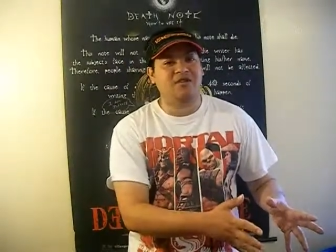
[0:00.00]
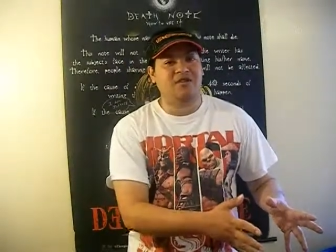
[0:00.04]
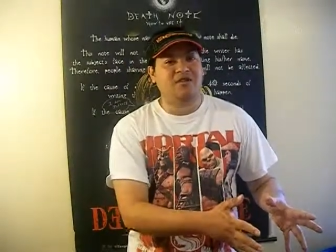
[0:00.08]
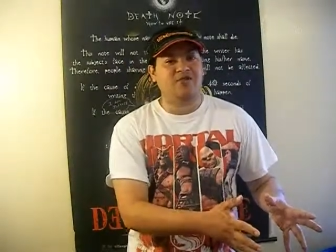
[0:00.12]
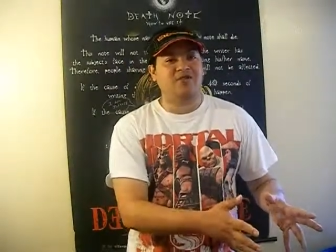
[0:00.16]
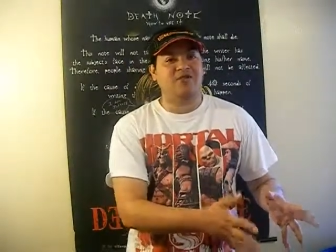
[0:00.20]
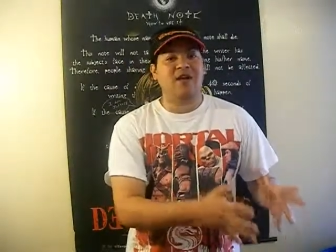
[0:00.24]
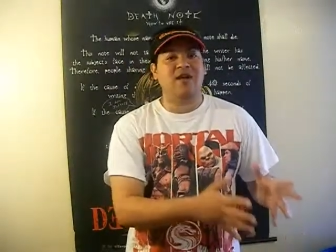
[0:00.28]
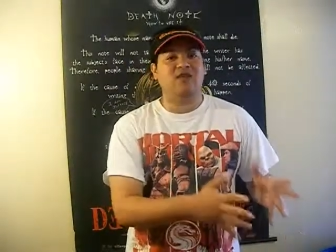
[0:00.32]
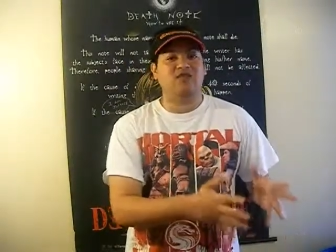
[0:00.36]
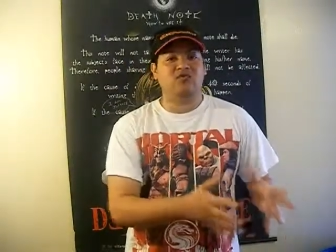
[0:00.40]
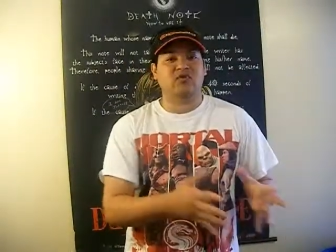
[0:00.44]
So
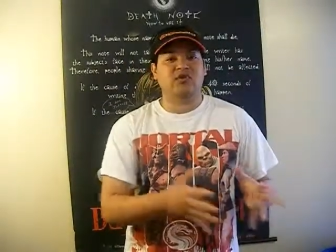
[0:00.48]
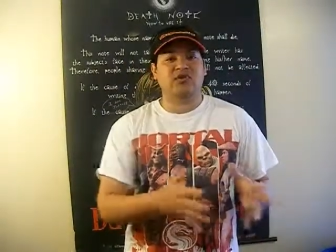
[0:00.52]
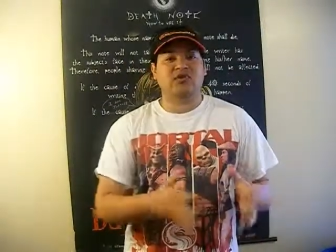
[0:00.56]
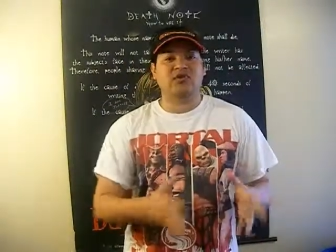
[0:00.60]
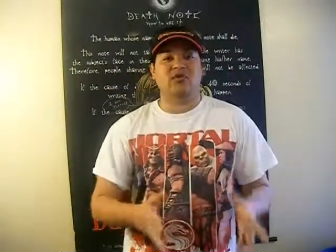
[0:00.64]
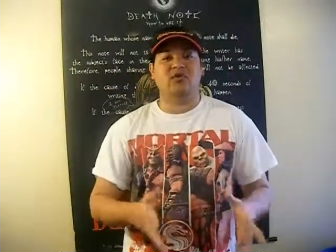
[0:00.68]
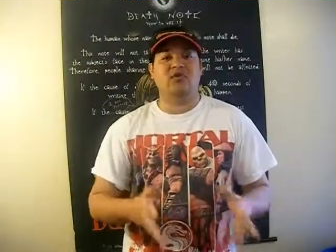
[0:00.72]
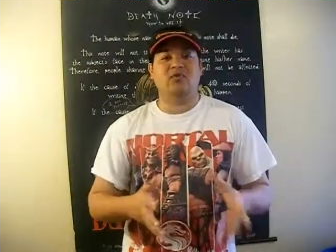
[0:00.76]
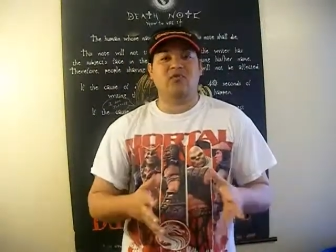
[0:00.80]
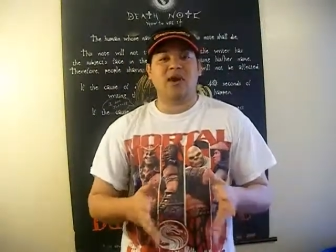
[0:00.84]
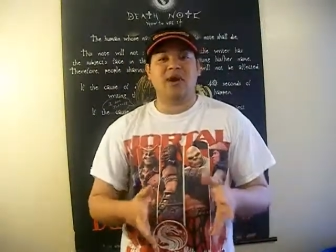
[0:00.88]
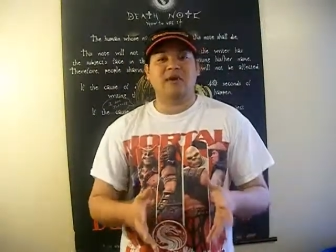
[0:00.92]
now she wants
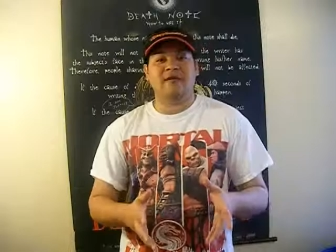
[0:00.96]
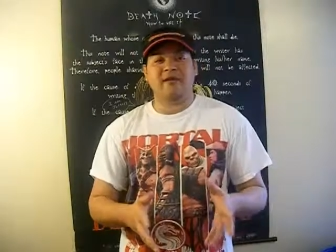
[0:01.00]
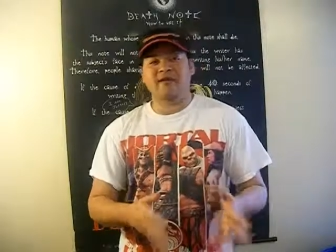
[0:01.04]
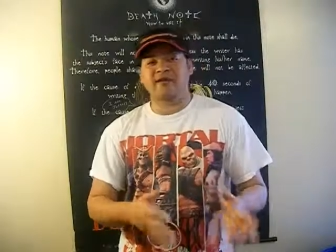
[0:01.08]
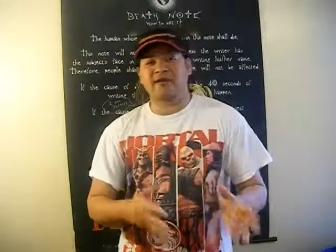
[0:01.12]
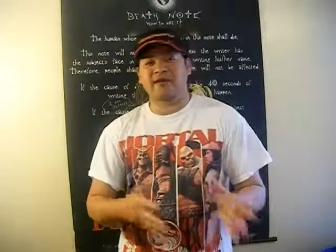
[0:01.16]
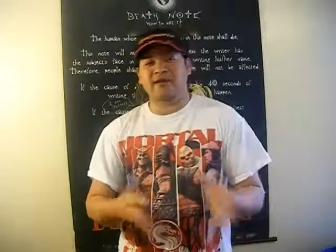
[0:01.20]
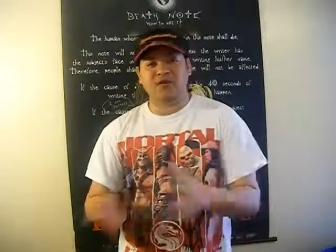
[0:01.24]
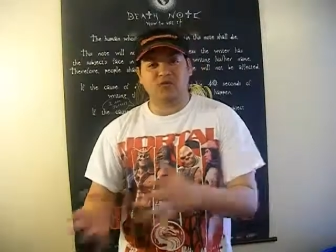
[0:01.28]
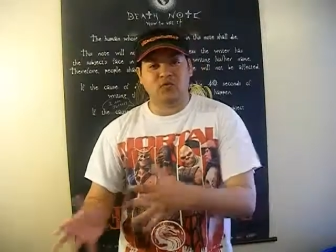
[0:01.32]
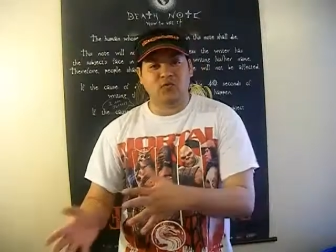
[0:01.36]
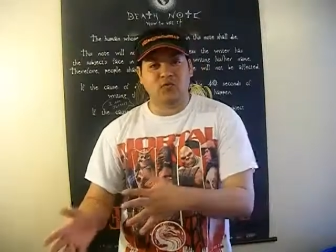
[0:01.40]
to go out on
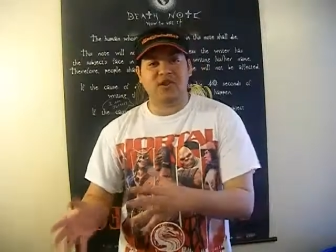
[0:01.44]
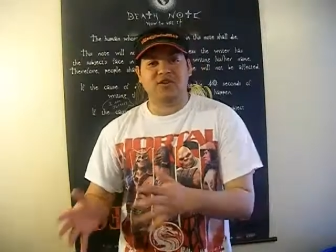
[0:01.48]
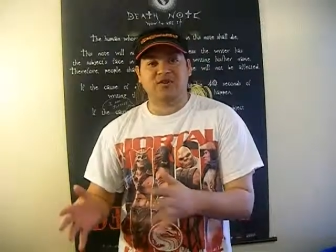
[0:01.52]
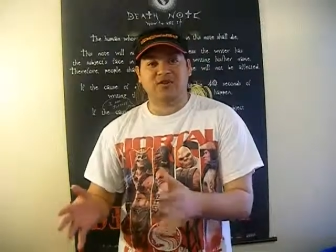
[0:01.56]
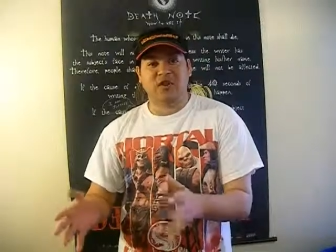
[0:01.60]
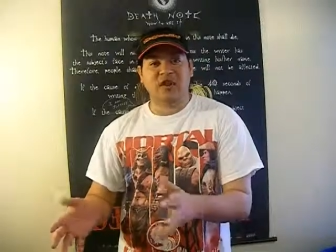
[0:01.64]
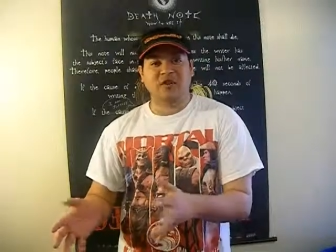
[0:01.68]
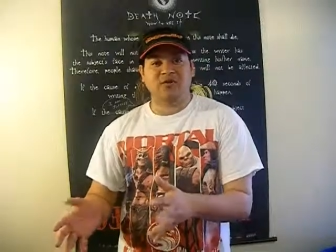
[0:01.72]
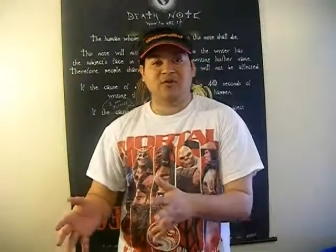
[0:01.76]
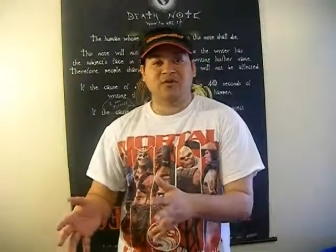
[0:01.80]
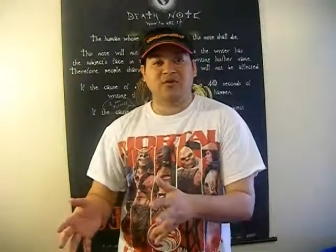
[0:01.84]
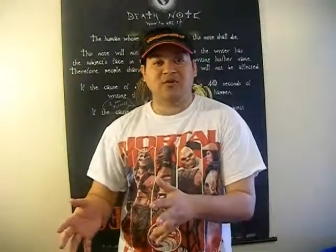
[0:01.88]
this quest
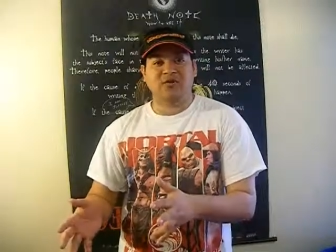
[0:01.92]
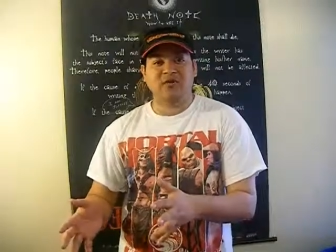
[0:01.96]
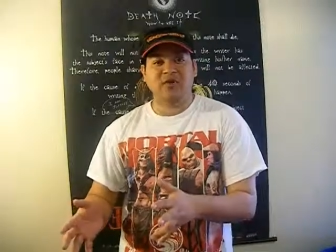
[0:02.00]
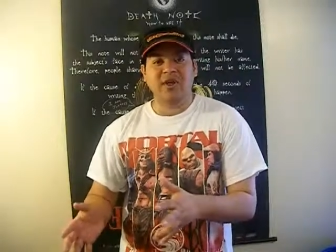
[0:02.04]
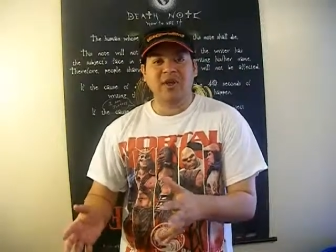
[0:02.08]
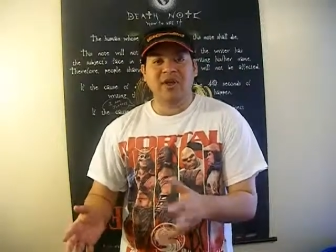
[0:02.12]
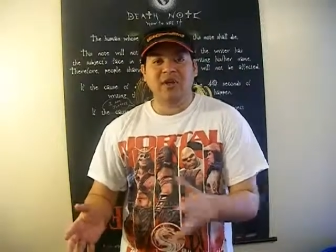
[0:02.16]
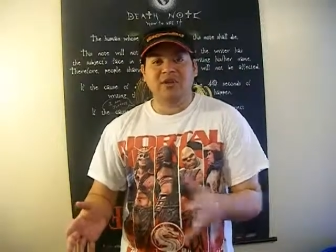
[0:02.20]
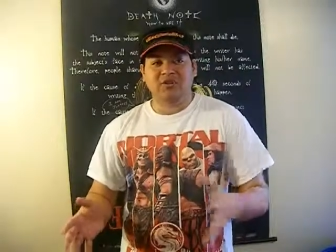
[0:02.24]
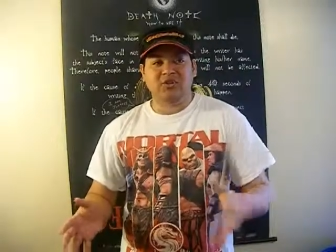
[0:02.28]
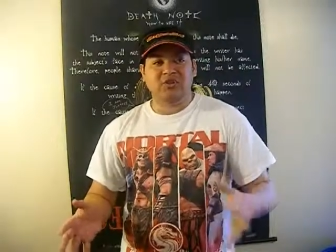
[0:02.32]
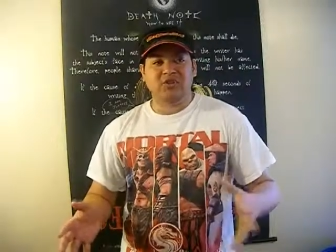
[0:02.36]
also
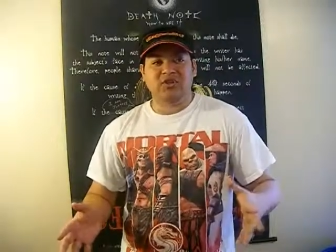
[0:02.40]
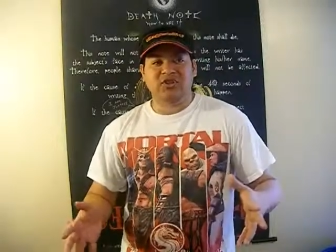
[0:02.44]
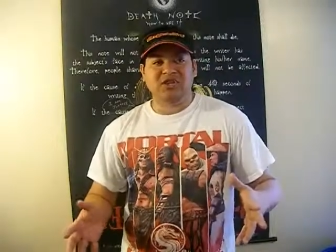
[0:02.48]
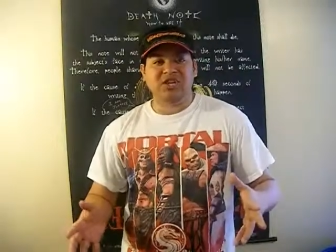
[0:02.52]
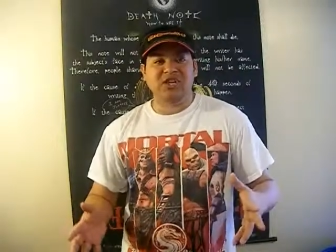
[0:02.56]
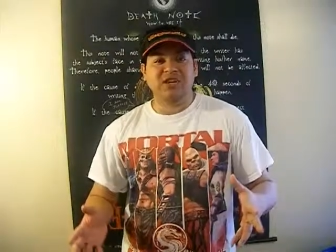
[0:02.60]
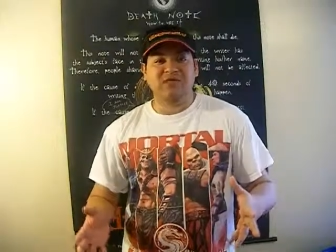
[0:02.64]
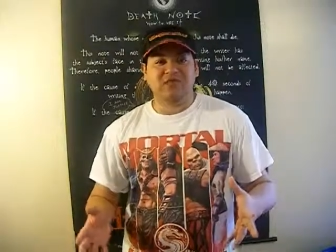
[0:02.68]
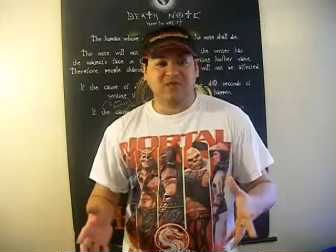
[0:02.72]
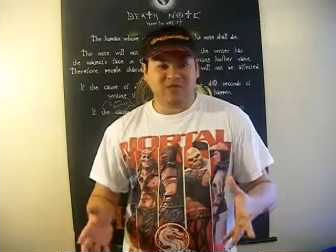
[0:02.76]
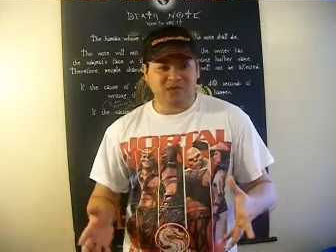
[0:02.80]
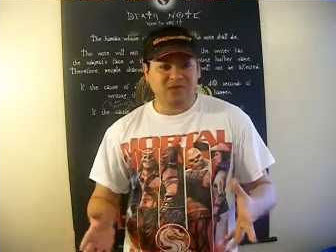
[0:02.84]
to
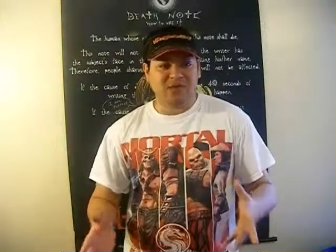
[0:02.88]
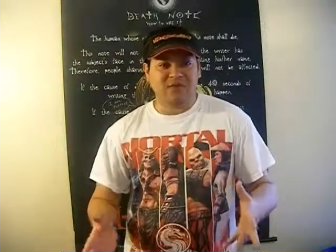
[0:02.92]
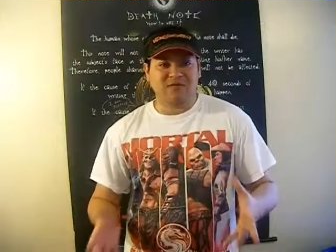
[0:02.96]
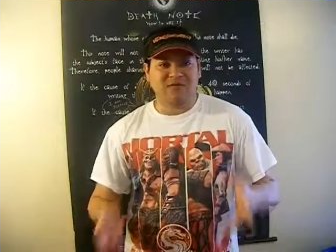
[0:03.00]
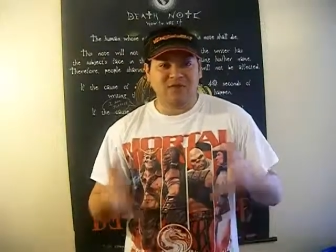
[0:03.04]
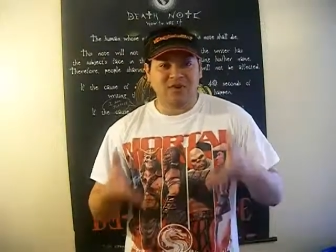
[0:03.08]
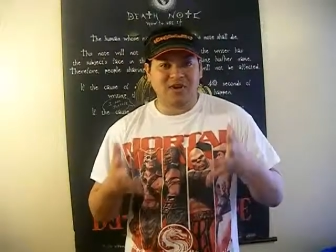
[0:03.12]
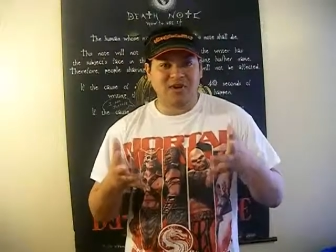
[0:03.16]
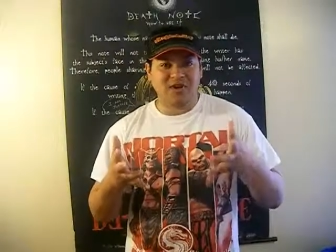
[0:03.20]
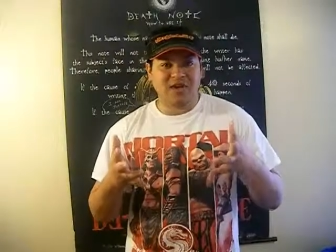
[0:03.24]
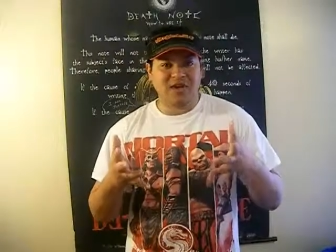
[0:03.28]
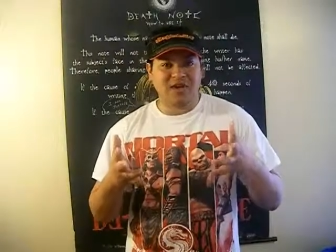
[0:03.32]
see if she can
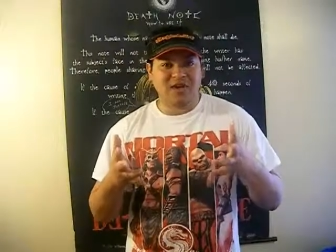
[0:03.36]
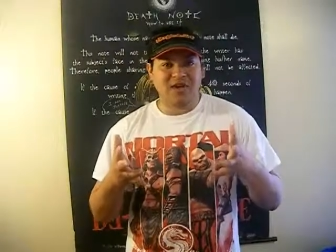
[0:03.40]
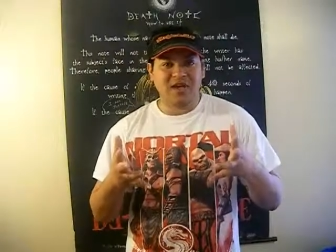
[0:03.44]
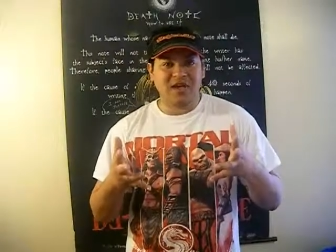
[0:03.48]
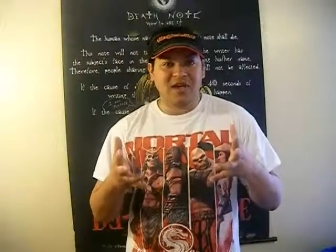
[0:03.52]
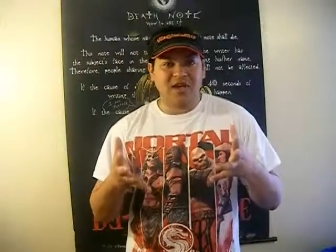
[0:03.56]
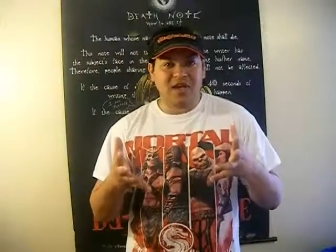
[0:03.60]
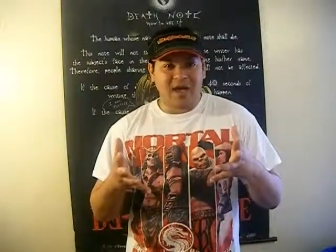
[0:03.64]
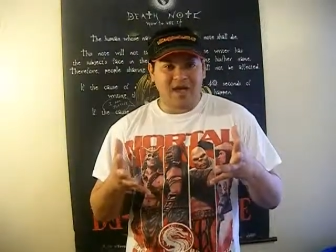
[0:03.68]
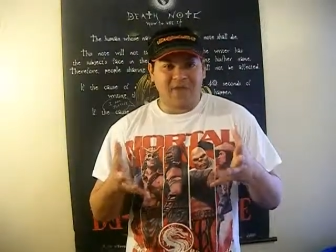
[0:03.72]
really,